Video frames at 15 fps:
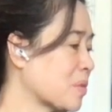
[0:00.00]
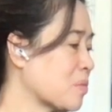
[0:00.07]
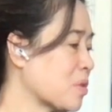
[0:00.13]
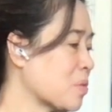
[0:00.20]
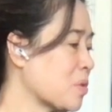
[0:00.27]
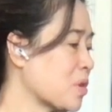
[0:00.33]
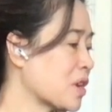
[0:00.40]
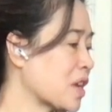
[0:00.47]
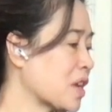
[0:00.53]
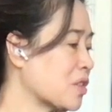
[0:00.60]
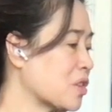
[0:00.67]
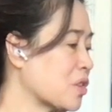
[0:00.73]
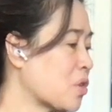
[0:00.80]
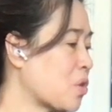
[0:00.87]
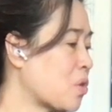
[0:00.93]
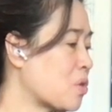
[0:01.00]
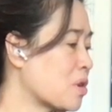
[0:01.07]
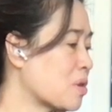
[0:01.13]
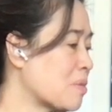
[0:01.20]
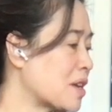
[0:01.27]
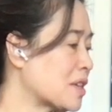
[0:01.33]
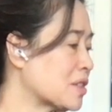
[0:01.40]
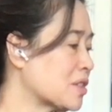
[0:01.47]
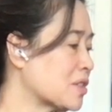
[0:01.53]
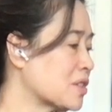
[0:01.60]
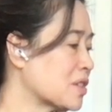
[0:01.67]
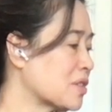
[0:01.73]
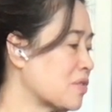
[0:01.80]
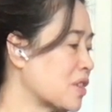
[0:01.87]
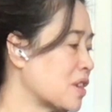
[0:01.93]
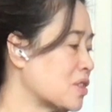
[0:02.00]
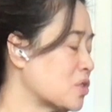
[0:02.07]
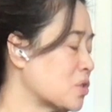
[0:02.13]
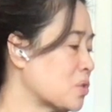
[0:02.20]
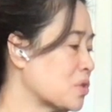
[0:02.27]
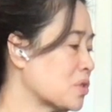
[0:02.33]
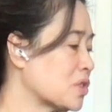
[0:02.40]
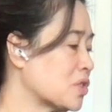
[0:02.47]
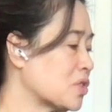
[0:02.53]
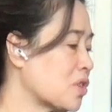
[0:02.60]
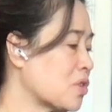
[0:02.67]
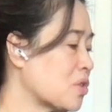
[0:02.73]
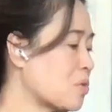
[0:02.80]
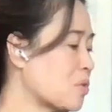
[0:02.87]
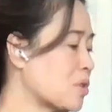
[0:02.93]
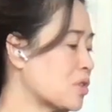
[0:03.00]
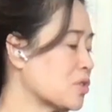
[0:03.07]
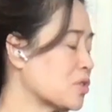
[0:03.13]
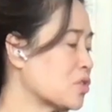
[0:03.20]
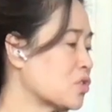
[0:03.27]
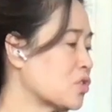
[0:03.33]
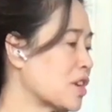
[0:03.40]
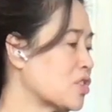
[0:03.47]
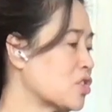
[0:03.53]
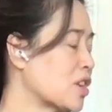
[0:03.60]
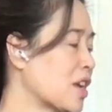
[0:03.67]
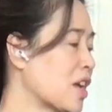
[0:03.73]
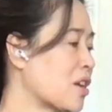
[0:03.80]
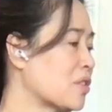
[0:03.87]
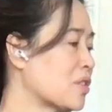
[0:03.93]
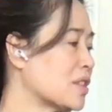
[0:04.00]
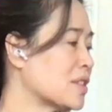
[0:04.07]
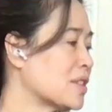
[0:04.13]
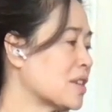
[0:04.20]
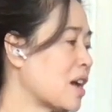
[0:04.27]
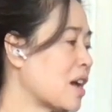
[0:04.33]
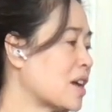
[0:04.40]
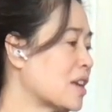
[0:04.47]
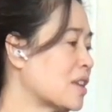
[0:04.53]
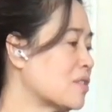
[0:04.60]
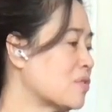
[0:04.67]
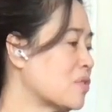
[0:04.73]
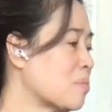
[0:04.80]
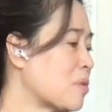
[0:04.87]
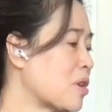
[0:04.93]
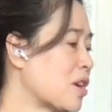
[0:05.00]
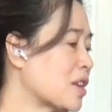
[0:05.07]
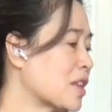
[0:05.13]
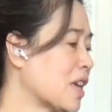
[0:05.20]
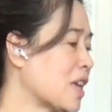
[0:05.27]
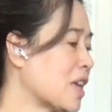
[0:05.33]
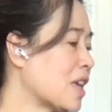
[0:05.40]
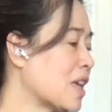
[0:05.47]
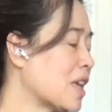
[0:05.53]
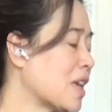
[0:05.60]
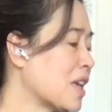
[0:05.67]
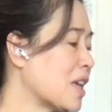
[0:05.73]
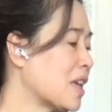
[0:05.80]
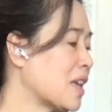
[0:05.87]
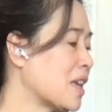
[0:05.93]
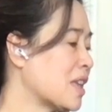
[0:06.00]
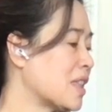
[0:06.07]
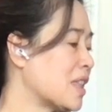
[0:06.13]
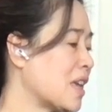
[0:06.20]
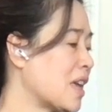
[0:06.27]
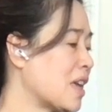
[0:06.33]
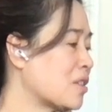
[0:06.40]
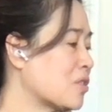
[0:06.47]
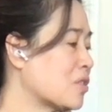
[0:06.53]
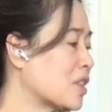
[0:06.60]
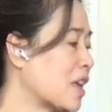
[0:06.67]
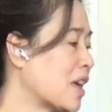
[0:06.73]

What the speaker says: we're working the core muscles of the torso, we're stretching out the side of the body, inner